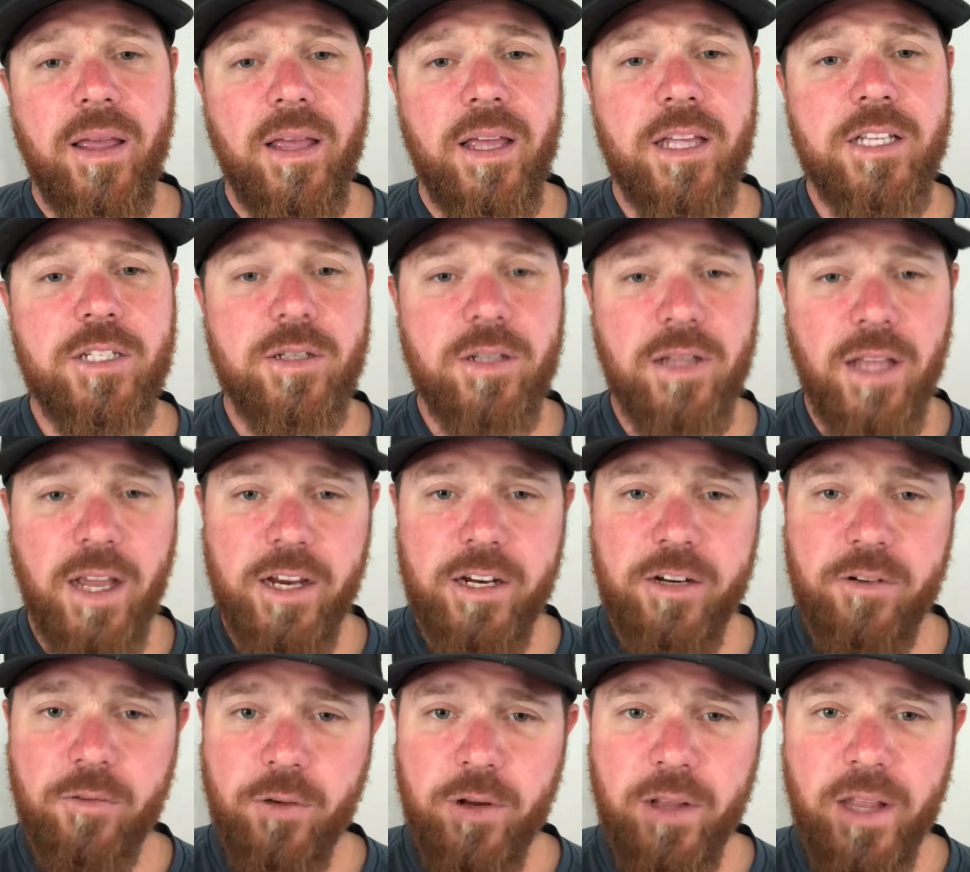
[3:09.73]
His
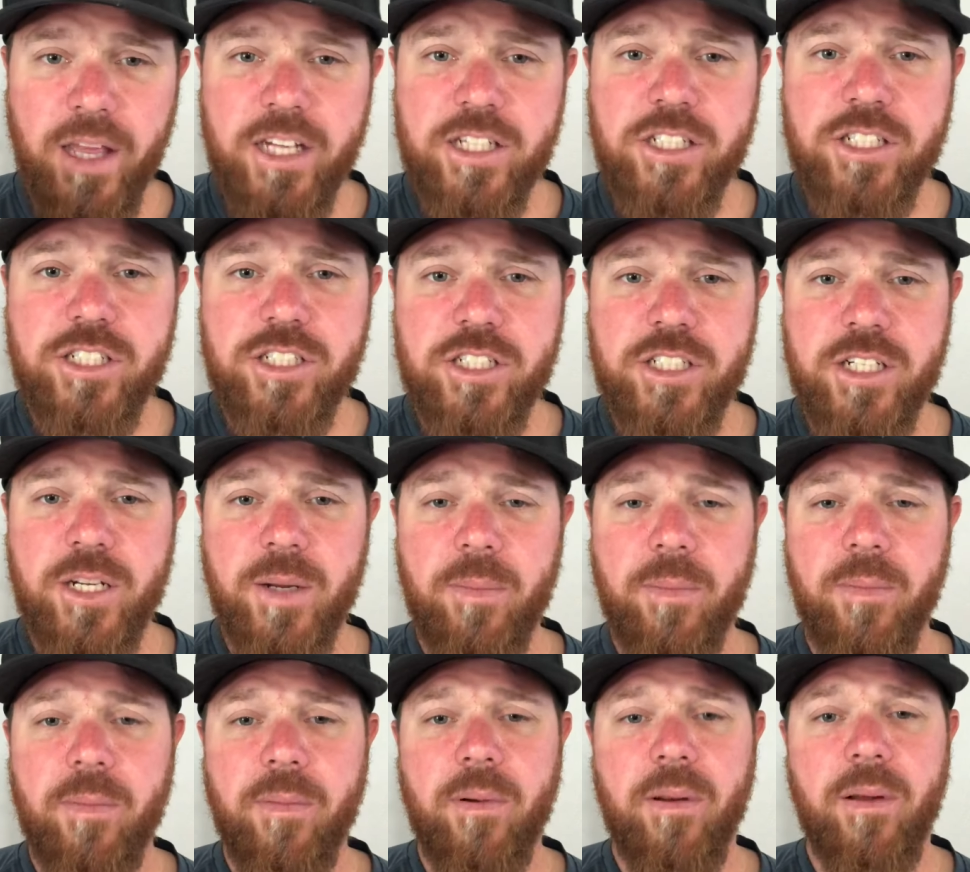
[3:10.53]

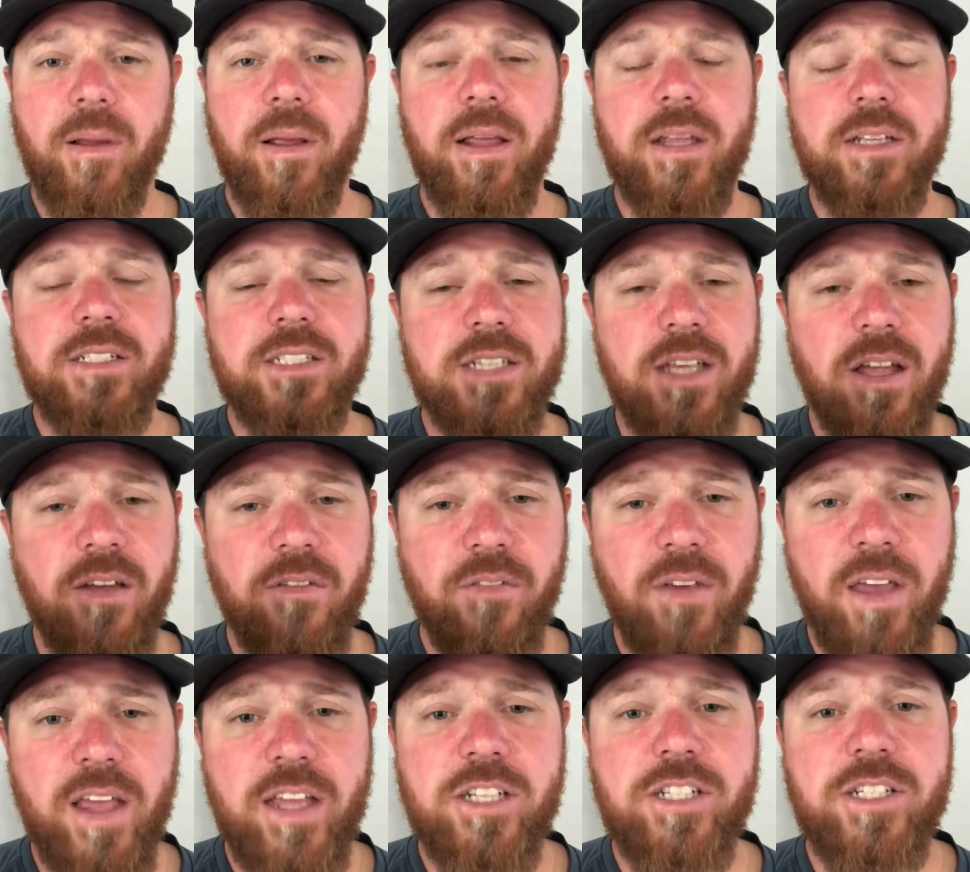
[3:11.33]
relationship, his
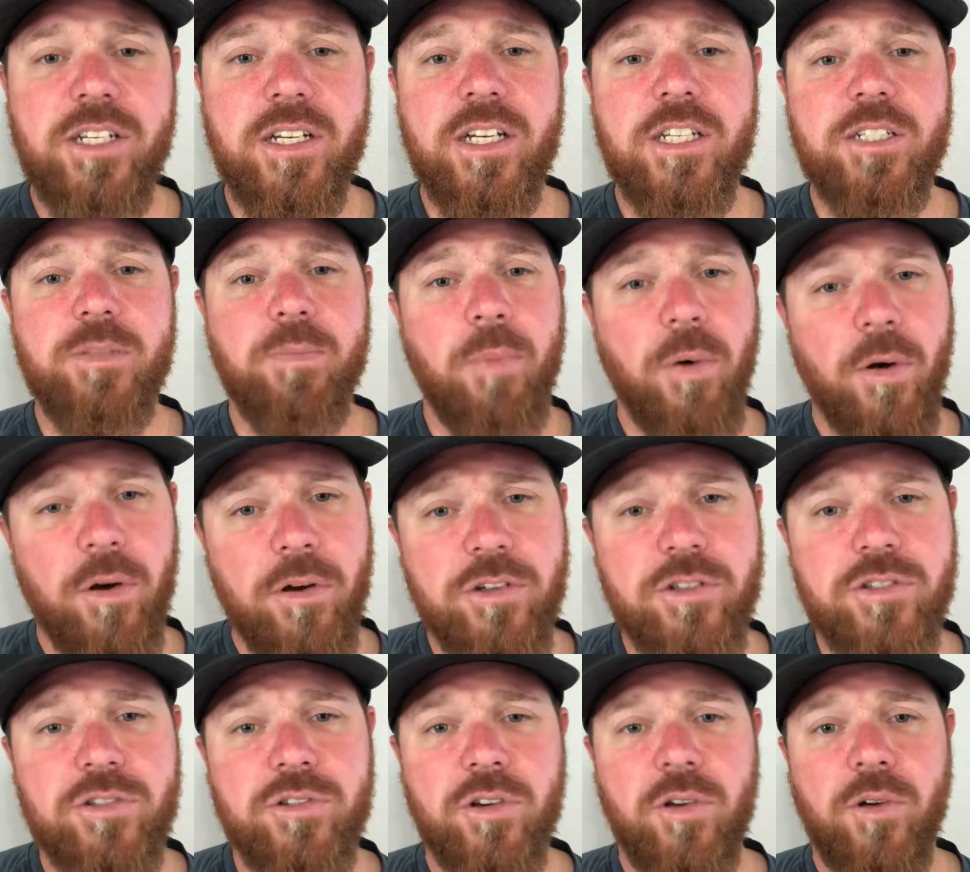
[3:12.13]
salvation is
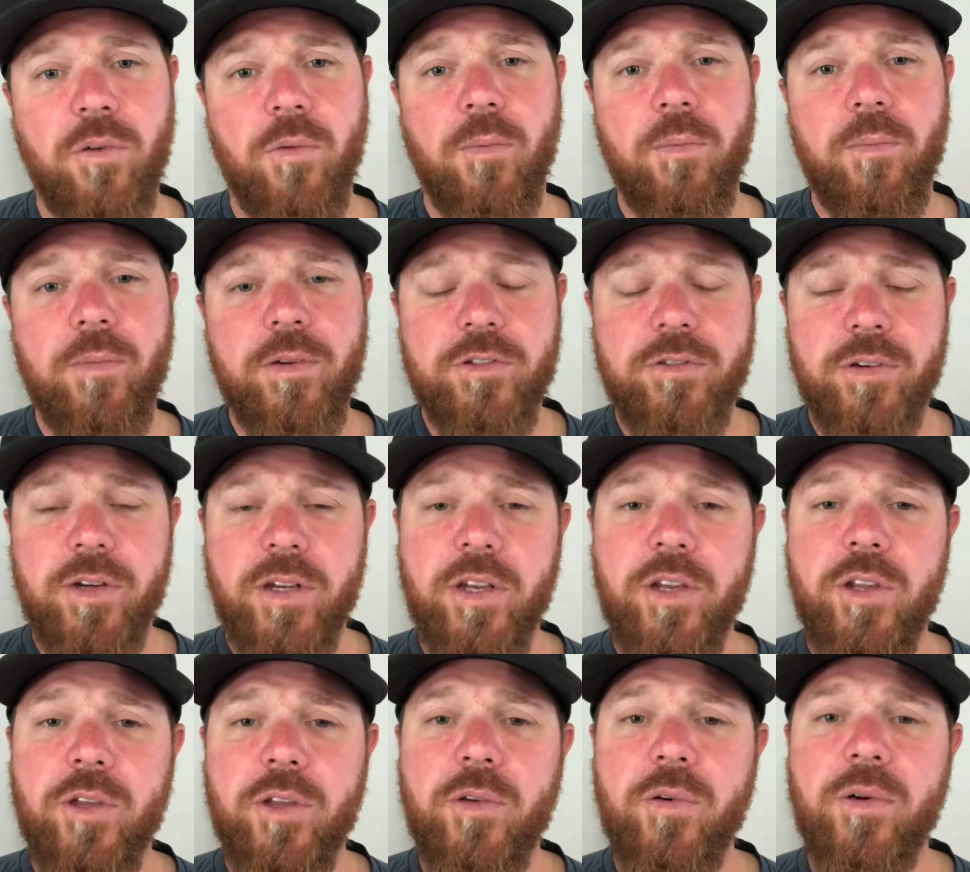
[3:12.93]
personal
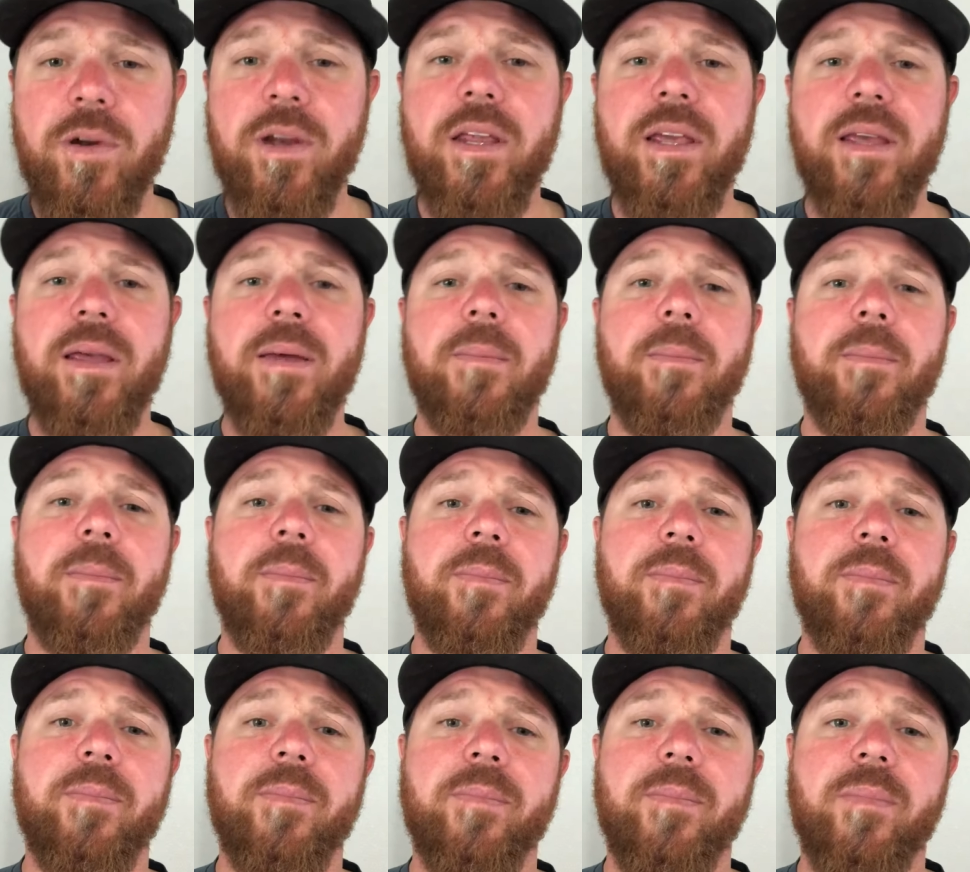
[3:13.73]
between you and him
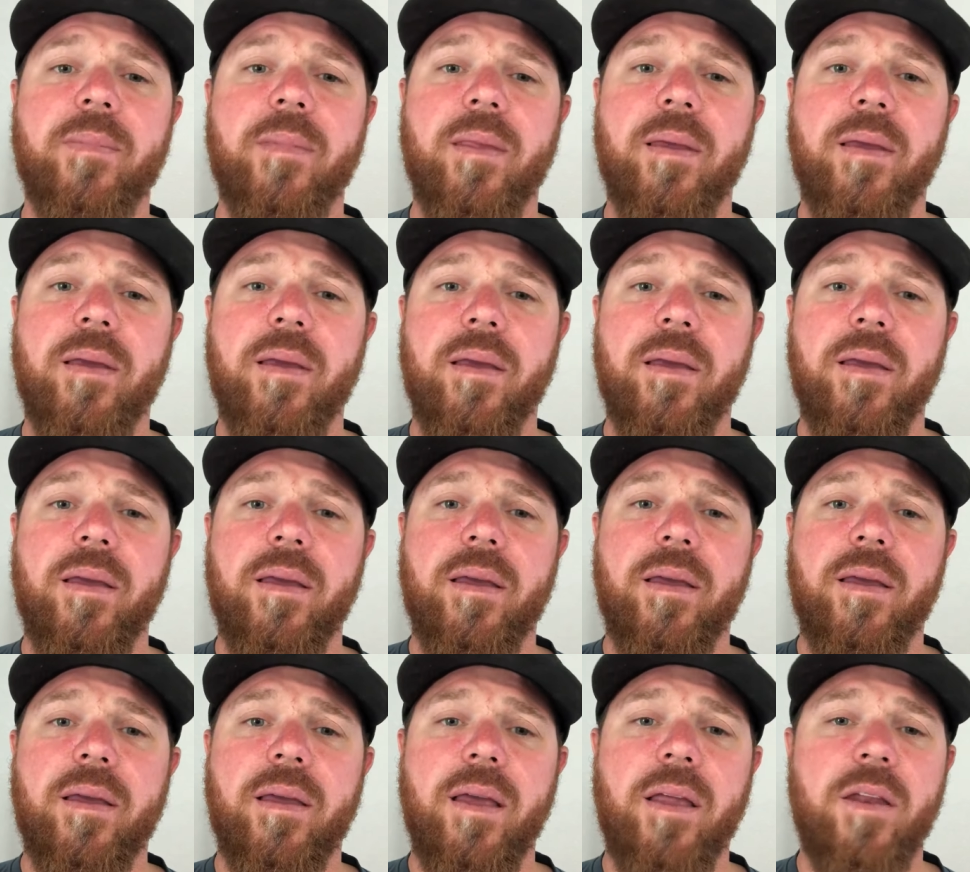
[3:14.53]

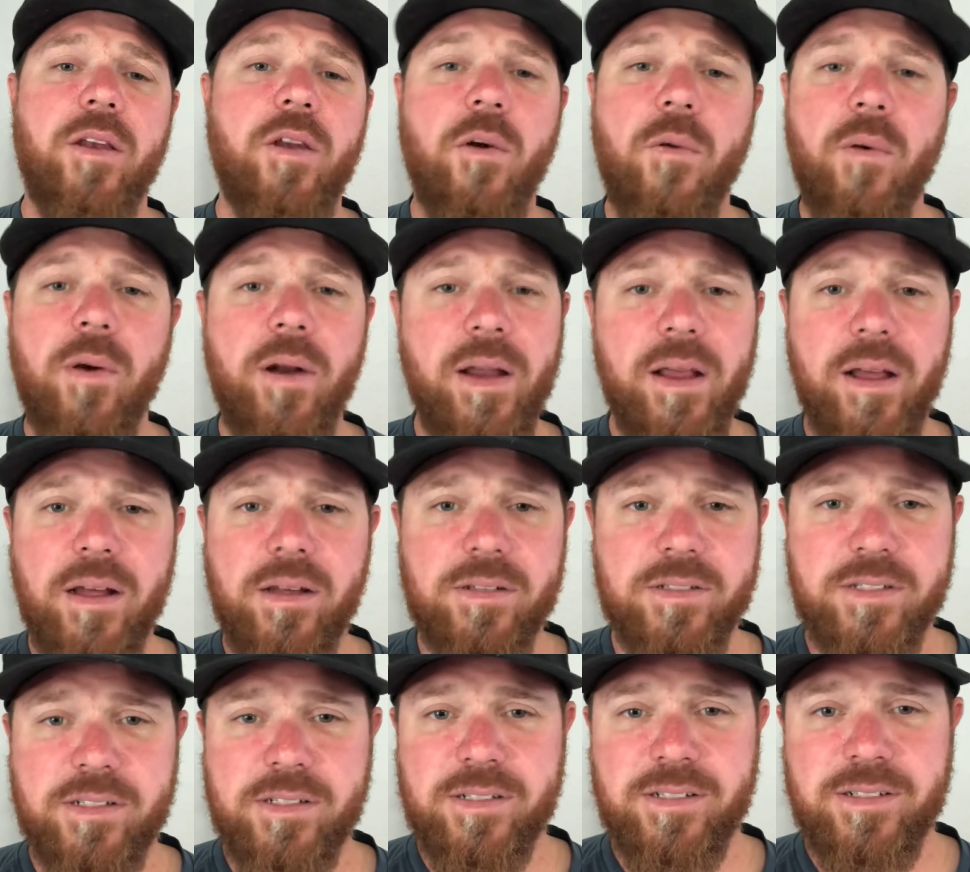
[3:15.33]
and no one
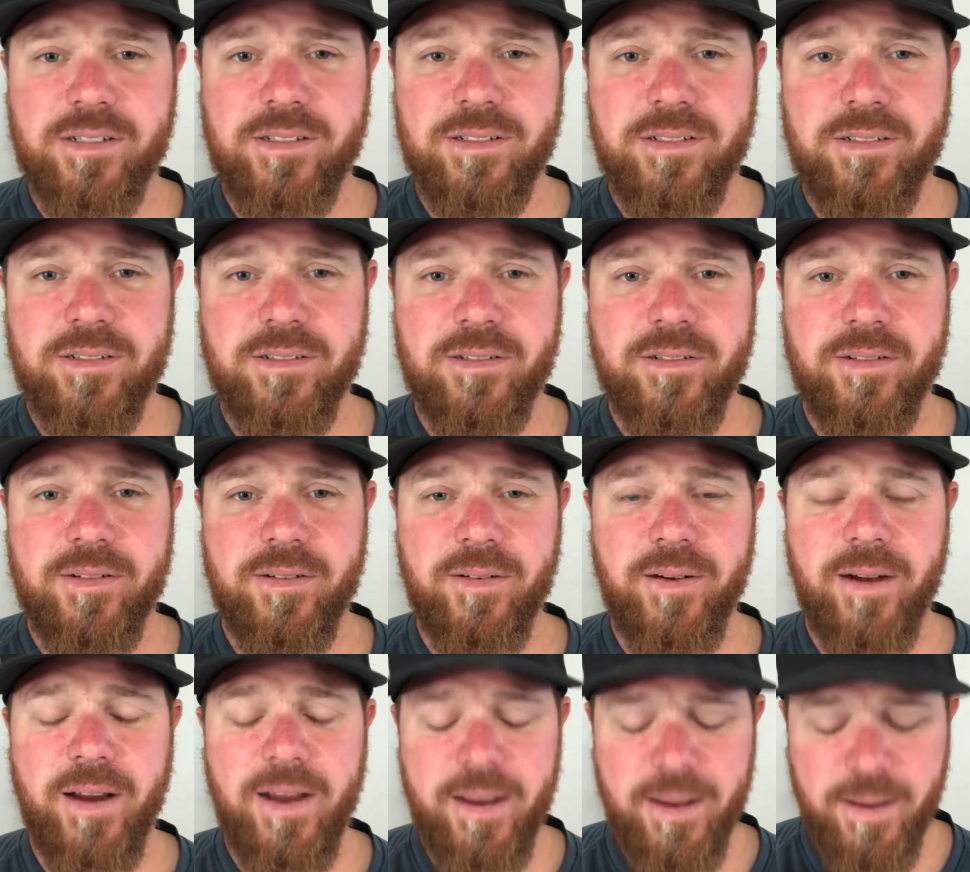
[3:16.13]
else,
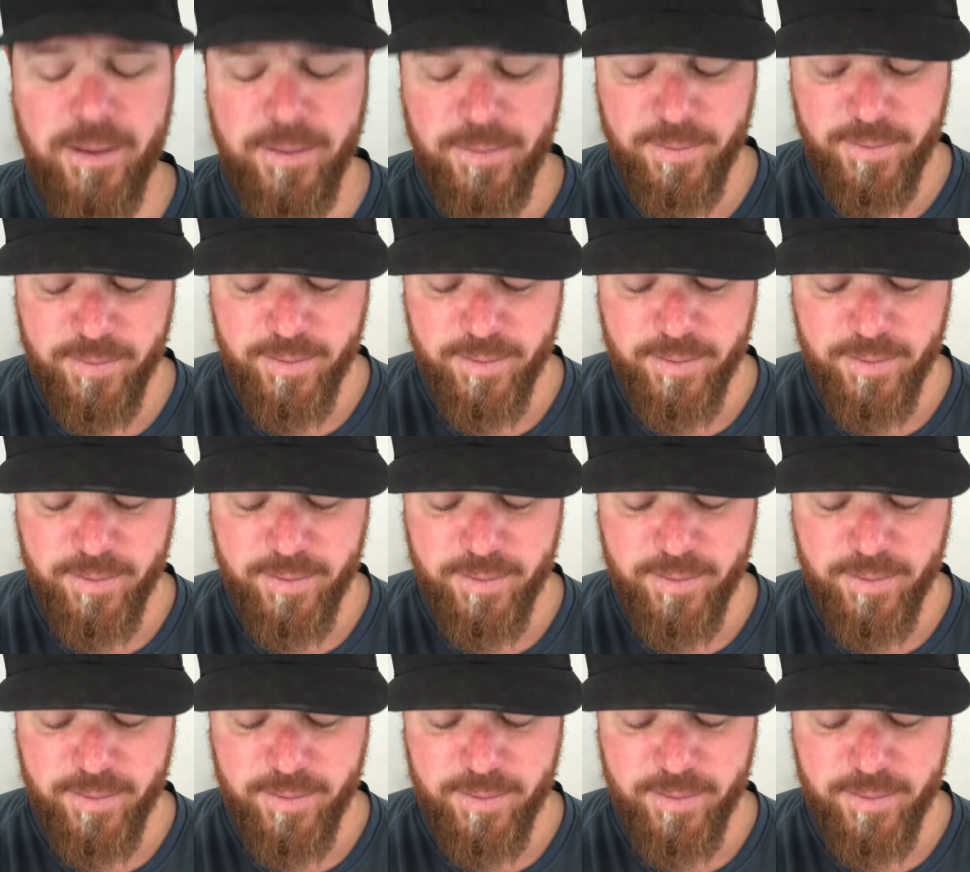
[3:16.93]
right?